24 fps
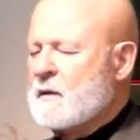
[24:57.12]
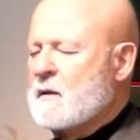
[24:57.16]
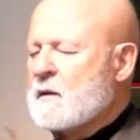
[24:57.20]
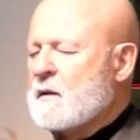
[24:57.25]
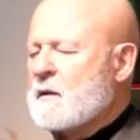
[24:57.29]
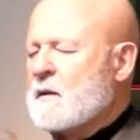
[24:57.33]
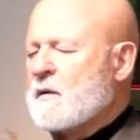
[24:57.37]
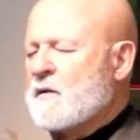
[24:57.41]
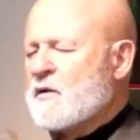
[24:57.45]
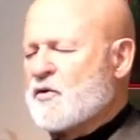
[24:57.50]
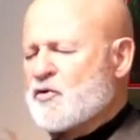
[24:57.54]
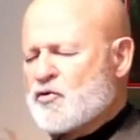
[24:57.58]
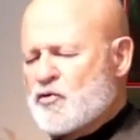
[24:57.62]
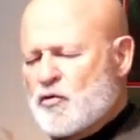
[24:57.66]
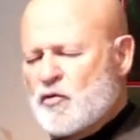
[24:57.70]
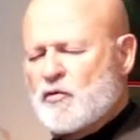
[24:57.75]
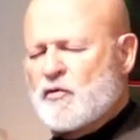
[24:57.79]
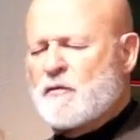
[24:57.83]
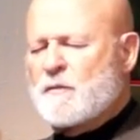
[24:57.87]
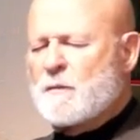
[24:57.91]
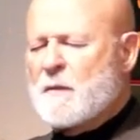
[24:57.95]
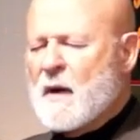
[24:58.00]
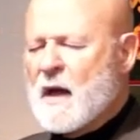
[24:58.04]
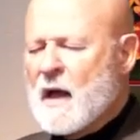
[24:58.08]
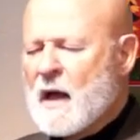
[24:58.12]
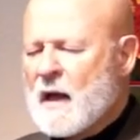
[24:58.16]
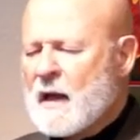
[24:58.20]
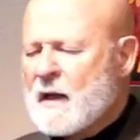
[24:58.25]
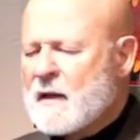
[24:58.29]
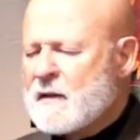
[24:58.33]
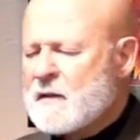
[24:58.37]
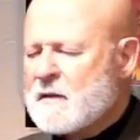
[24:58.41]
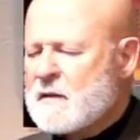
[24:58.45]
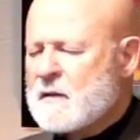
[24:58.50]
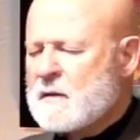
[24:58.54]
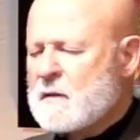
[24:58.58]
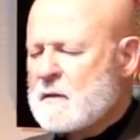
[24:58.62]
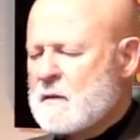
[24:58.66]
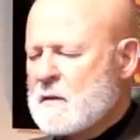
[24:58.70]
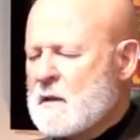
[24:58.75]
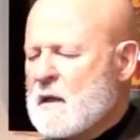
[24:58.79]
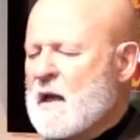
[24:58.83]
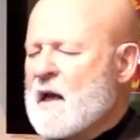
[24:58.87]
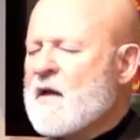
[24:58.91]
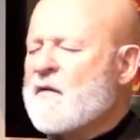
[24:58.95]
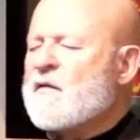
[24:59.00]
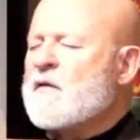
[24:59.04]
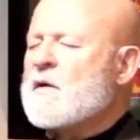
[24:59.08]
the truth behind it,
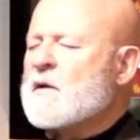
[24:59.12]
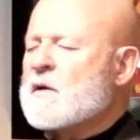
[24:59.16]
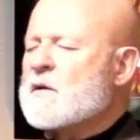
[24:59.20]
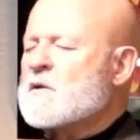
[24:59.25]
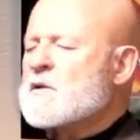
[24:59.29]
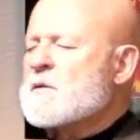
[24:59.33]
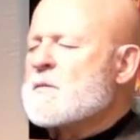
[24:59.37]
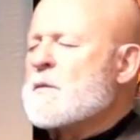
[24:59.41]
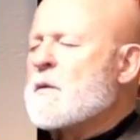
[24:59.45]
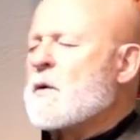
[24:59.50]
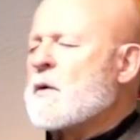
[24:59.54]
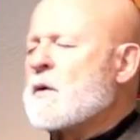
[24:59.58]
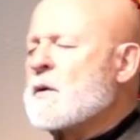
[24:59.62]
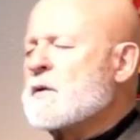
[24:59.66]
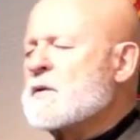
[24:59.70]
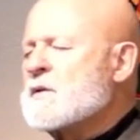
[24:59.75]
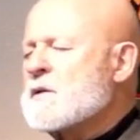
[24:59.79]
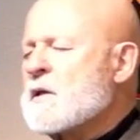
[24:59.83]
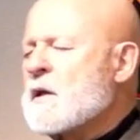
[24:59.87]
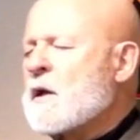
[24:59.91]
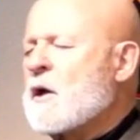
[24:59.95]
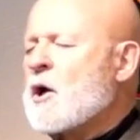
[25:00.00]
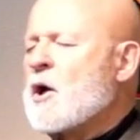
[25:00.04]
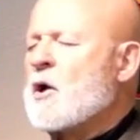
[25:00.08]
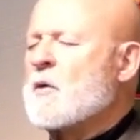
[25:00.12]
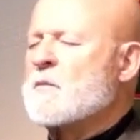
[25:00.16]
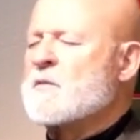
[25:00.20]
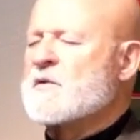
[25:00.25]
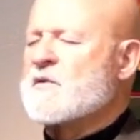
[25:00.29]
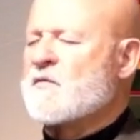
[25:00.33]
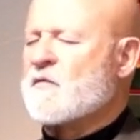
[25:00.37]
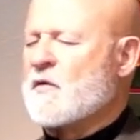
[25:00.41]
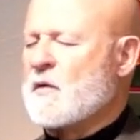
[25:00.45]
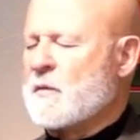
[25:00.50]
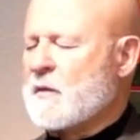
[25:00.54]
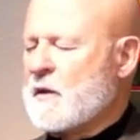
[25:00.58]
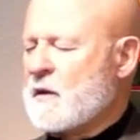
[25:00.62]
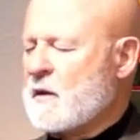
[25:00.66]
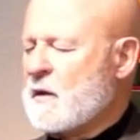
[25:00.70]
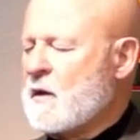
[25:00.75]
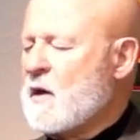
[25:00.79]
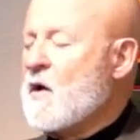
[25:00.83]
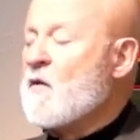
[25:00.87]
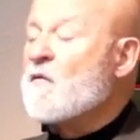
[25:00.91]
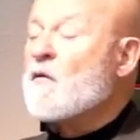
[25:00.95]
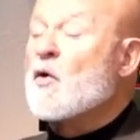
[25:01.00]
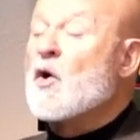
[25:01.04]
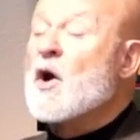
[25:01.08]
and the experience that comes from it
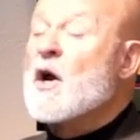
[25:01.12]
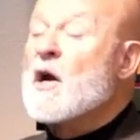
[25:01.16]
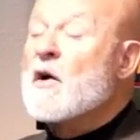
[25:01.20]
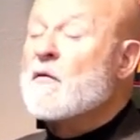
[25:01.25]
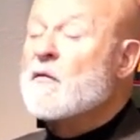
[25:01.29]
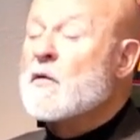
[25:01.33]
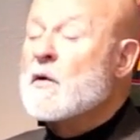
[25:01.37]
for every